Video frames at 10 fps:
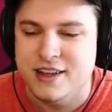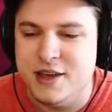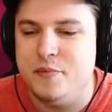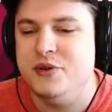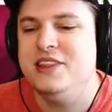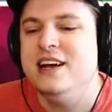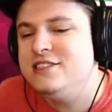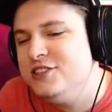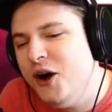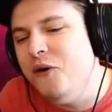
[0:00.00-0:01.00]
Yeah, but
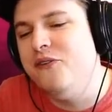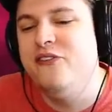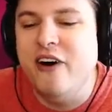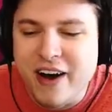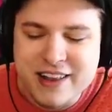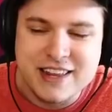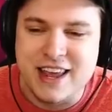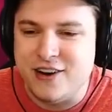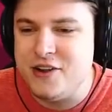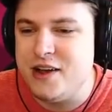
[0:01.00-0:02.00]
that's no fun,
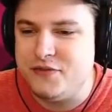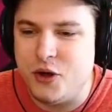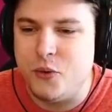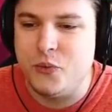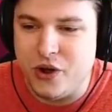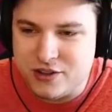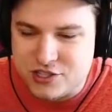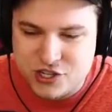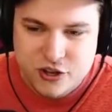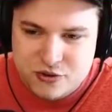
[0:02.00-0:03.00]
Kira. You have to run
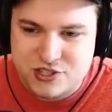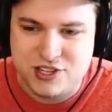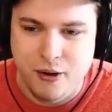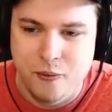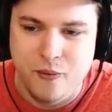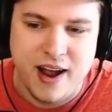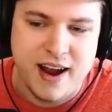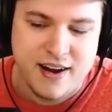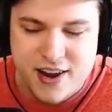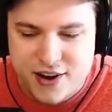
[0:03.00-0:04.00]
to
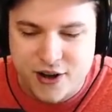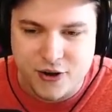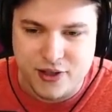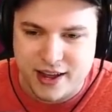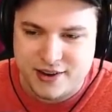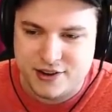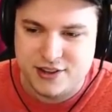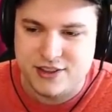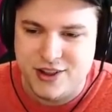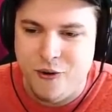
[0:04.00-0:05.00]
somewhere. You know, like
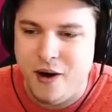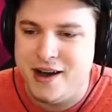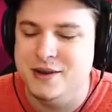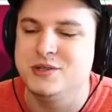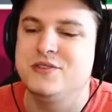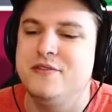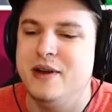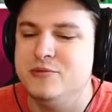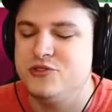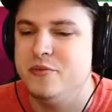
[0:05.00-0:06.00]
no items for an
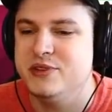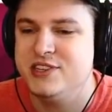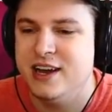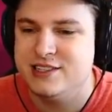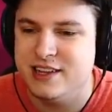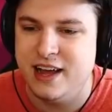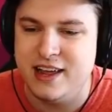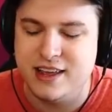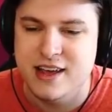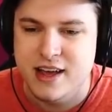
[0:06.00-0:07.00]
inventory besides
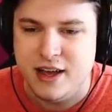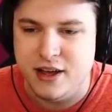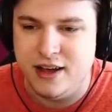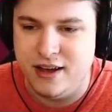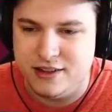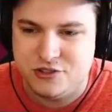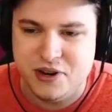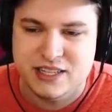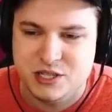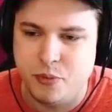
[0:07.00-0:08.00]
like uh
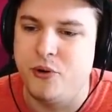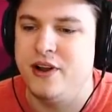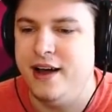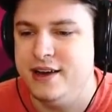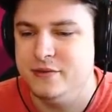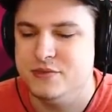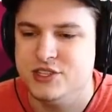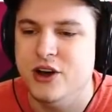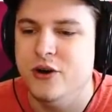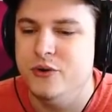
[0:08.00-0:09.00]
transport items.
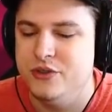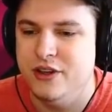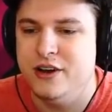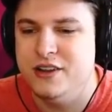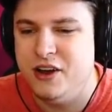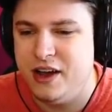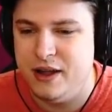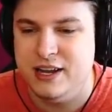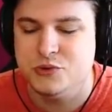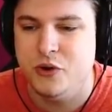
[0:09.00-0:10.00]
So not the,
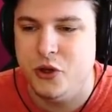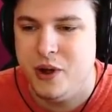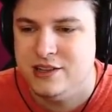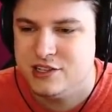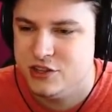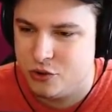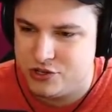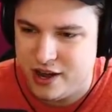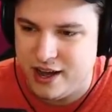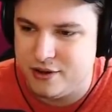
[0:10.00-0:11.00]
and as well no instant door
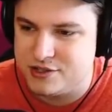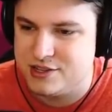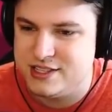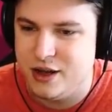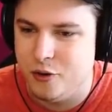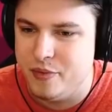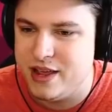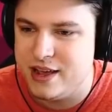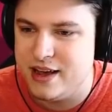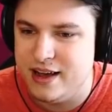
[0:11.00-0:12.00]
to house because that will
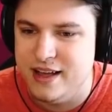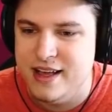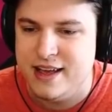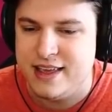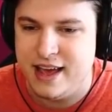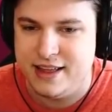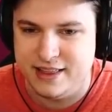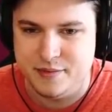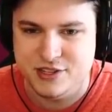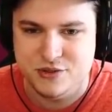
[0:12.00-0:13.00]
be uh yeah a
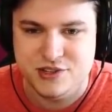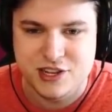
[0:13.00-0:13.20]
little bit too easy.